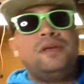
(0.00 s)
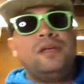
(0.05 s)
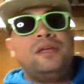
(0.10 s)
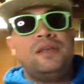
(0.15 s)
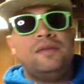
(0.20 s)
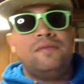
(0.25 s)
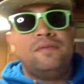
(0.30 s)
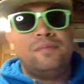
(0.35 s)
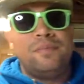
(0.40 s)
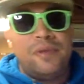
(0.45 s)
I
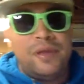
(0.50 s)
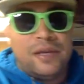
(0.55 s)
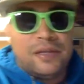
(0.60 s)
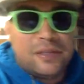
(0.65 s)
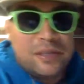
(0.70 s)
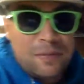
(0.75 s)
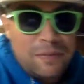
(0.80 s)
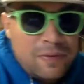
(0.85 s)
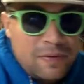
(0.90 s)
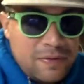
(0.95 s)
mean, we can
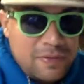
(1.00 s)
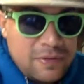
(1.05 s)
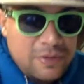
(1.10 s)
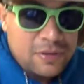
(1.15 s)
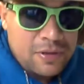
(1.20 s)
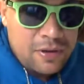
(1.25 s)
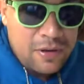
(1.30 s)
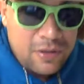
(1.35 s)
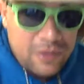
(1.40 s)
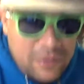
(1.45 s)
even play
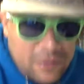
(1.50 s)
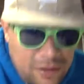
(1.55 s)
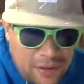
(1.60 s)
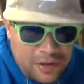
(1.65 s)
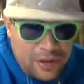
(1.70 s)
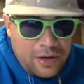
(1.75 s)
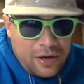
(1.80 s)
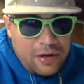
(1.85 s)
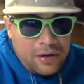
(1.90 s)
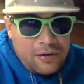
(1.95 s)
some of his
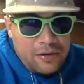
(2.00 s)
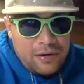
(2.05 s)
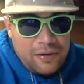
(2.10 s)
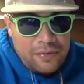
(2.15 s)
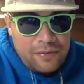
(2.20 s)
songs on here.